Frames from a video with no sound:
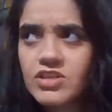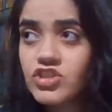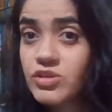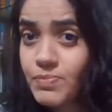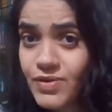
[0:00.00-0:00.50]

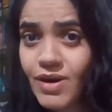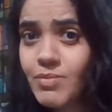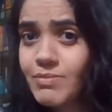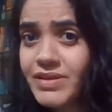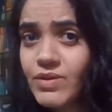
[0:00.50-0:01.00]
she
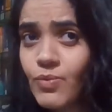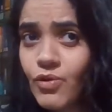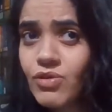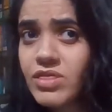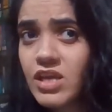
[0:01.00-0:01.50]
probably
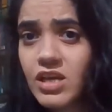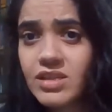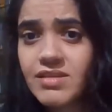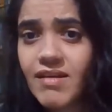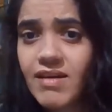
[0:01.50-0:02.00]
will
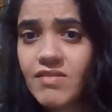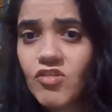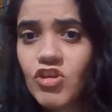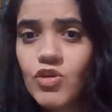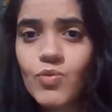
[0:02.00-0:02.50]
think
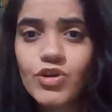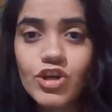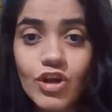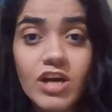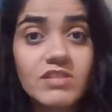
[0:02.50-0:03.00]
that you are
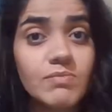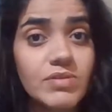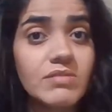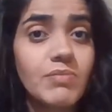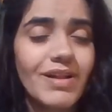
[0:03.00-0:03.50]
not
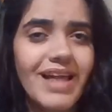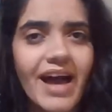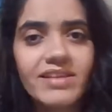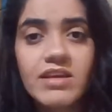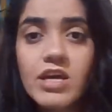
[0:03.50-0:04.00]
being
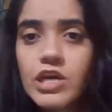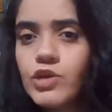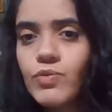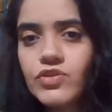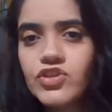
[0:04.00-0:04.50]
polite.
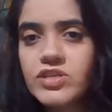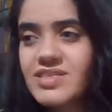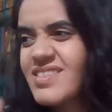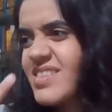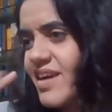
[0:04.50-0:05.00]
You are
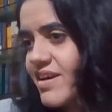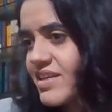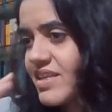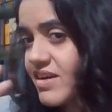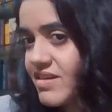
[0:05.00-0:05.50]
just
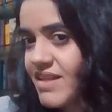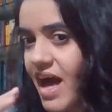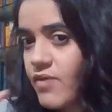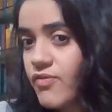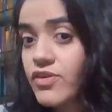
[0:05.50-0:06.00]
staring her
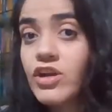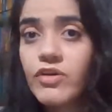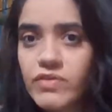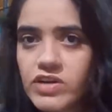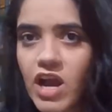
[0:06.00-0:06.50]
life for
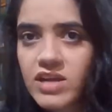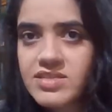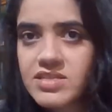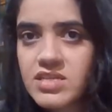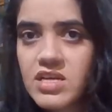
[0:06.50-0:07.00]

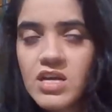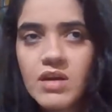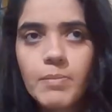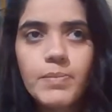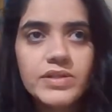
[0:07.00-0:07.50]
curiosity,
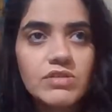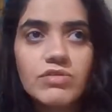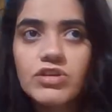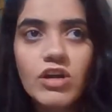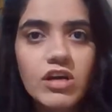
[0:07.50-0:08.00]
but
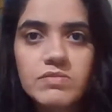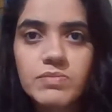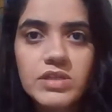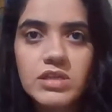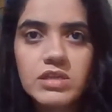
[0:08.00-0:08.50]
you're not
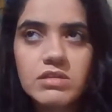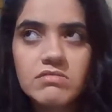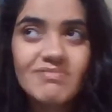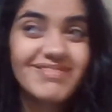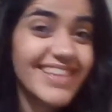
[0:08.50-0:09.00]

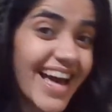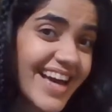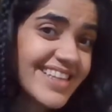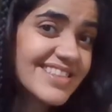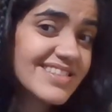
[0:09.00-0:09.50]
being
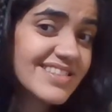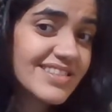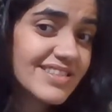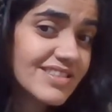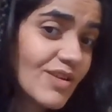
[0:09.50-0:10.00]

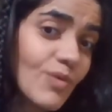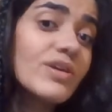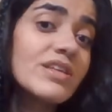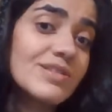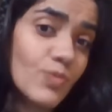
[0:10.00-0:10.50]
nice. So
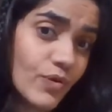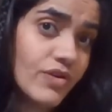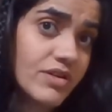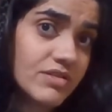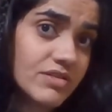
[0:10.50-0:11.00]
it's
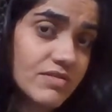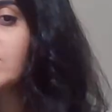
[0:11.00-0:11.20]
weird.